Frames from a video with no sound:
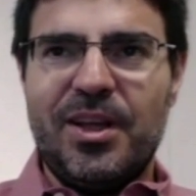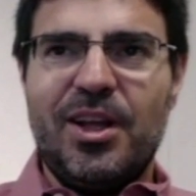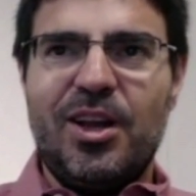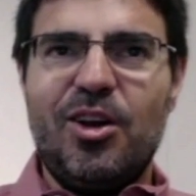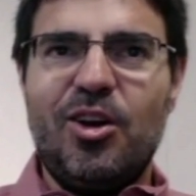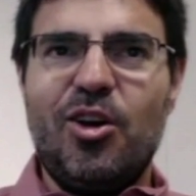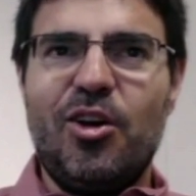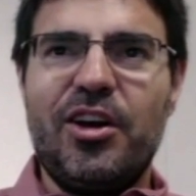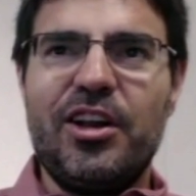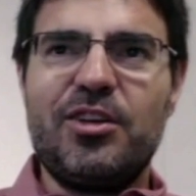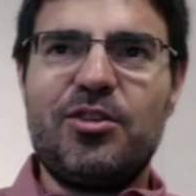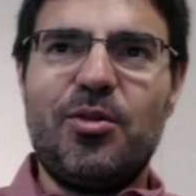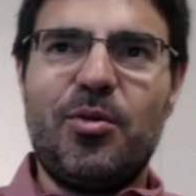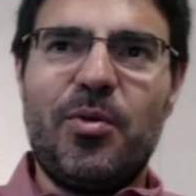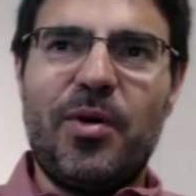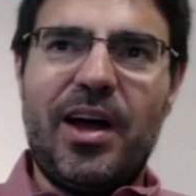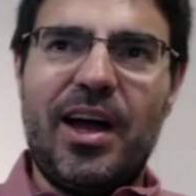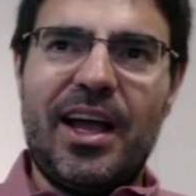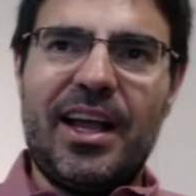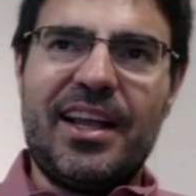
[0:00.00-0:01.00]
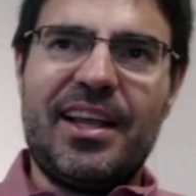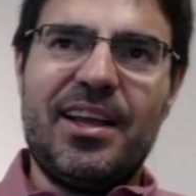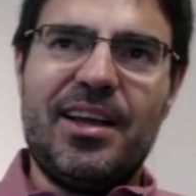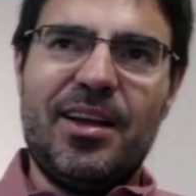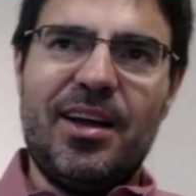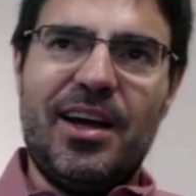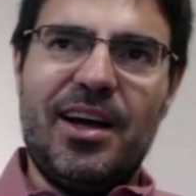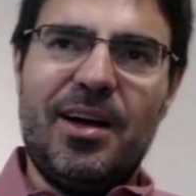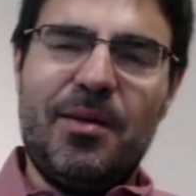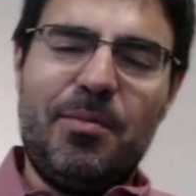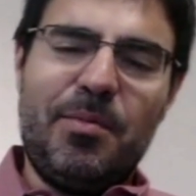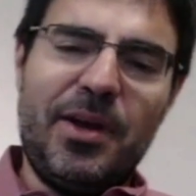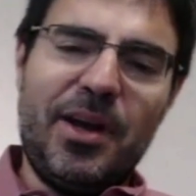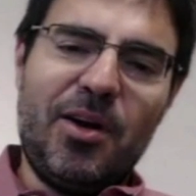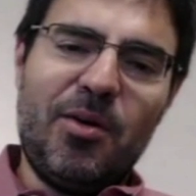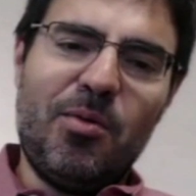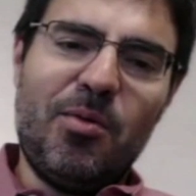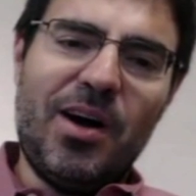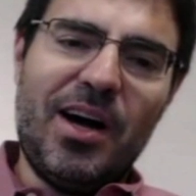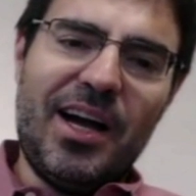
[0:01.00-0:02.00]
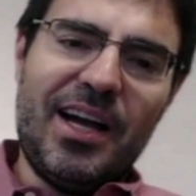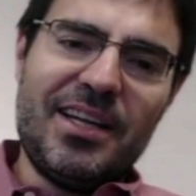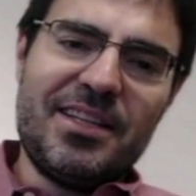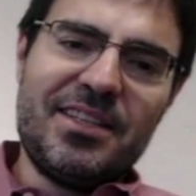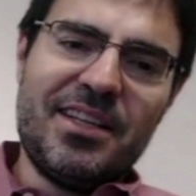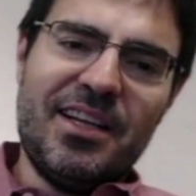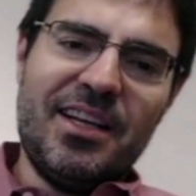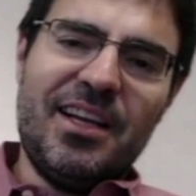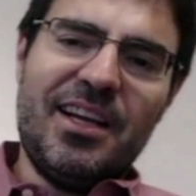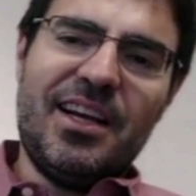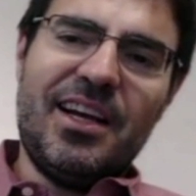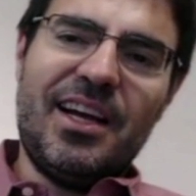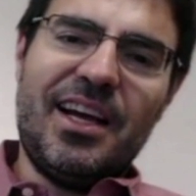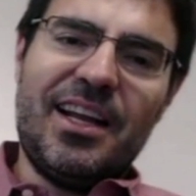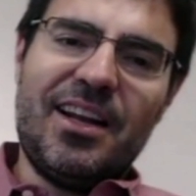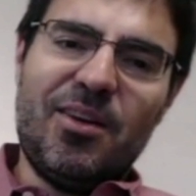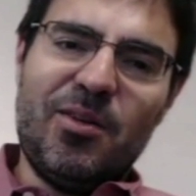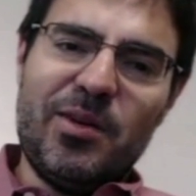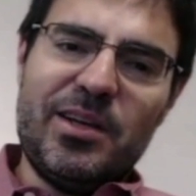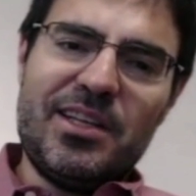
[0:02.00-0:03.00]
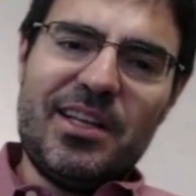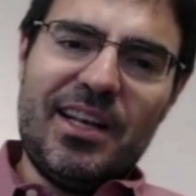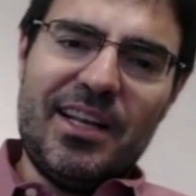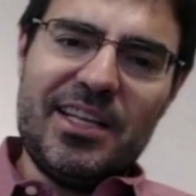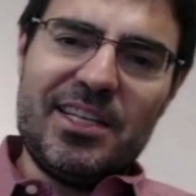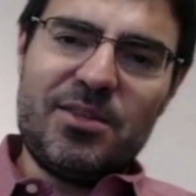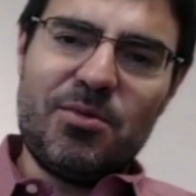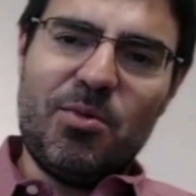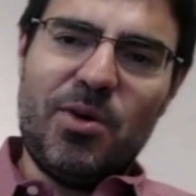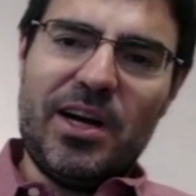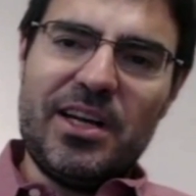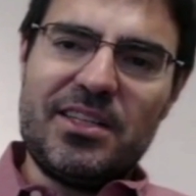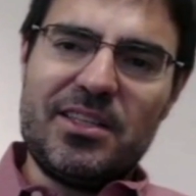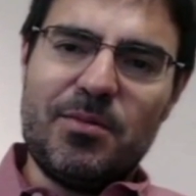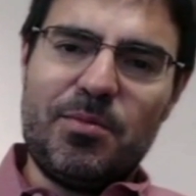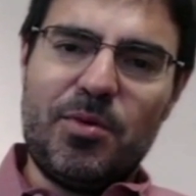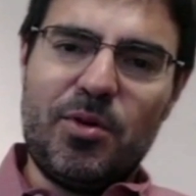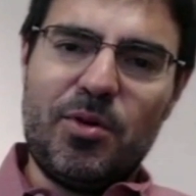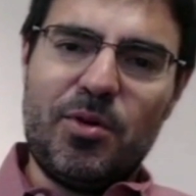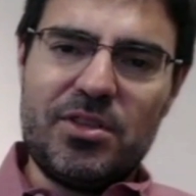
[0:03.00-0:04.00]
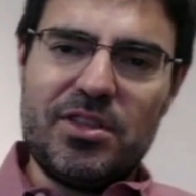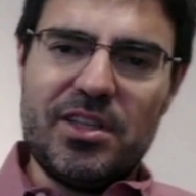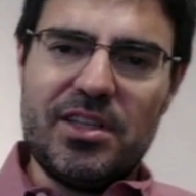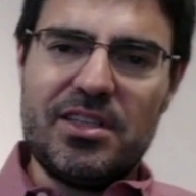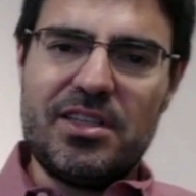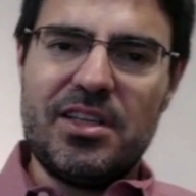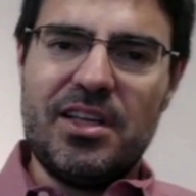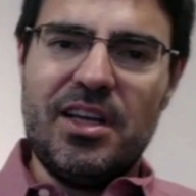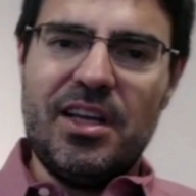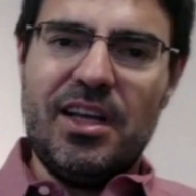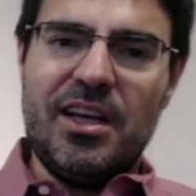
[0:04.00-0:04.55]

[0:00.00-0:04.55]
learning to rank pairwise and list-wise approaches.